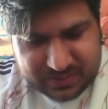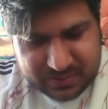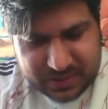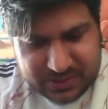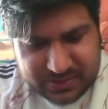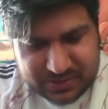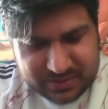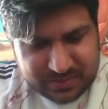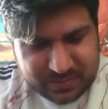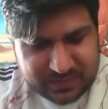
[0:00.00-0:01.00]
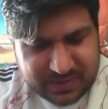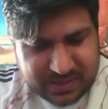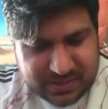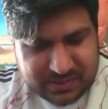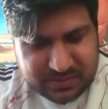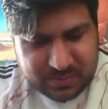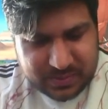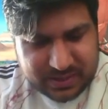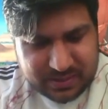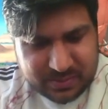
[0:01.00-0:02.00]
So quickly charges the move gauge
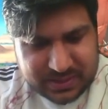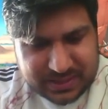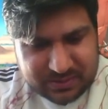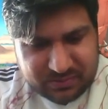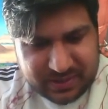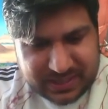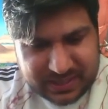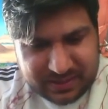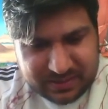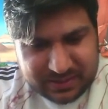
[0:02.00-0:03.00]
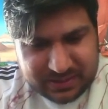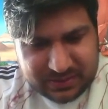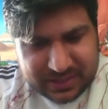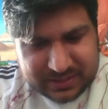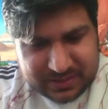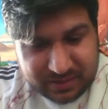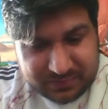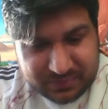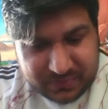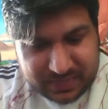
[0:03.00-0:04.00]
when the weather is rainy. You get
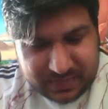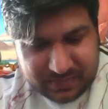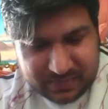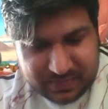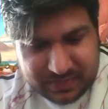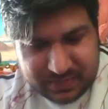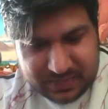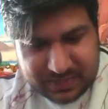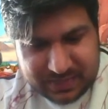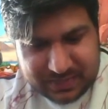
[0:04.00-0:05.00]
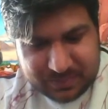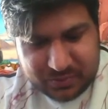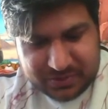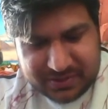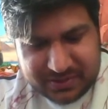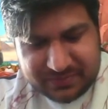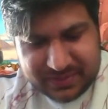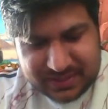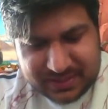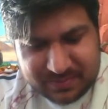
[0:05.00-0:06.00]
Tough Cookie. The more the
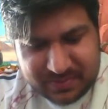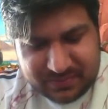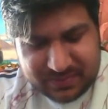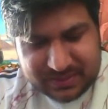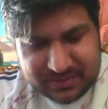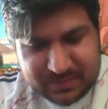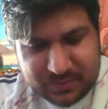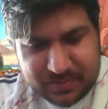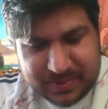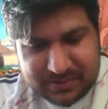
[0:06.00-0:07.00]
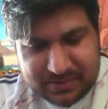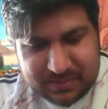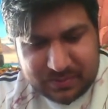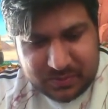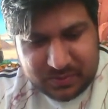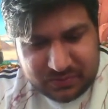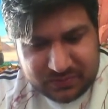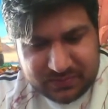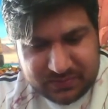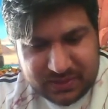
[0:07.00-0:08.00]
defenses have been risen, the more it powers up move.
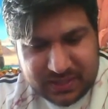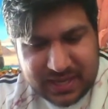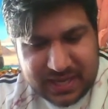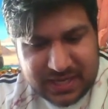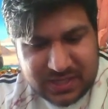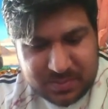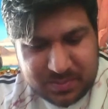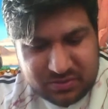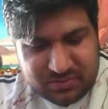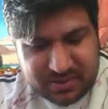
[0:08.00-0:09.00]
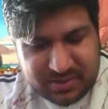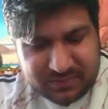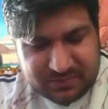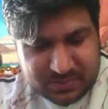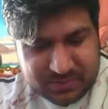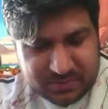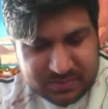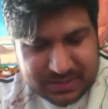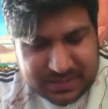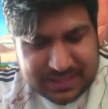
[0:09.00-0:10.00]
You get HP trade-off 4.
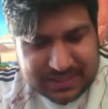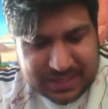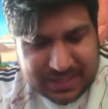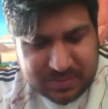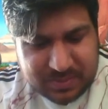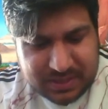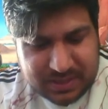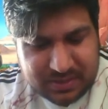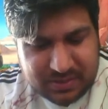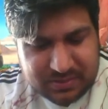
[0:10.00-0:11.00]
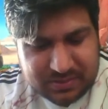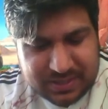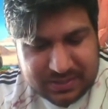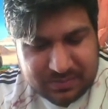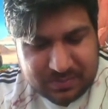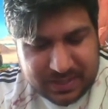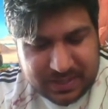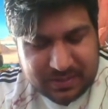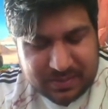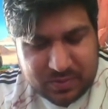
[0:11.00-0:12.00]
The less HP the user has
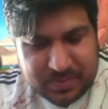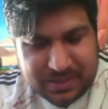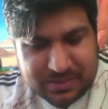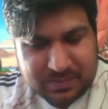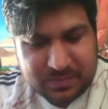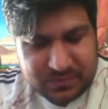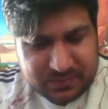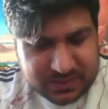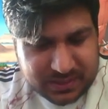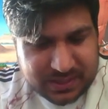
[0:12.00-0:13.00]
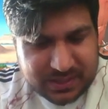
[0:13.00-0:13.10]
remaining, the more it powers up moves.